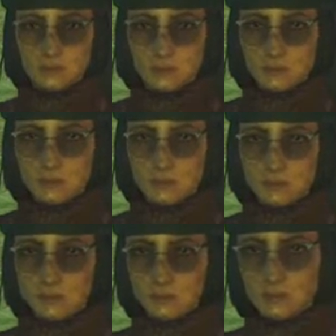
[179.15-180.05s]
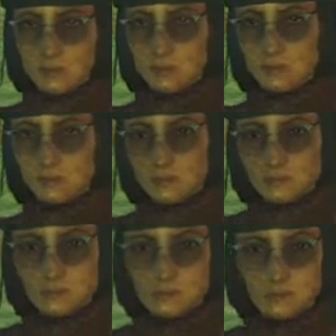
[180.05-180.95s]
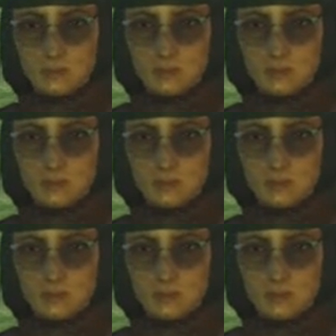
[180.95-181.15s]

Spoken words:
(silence)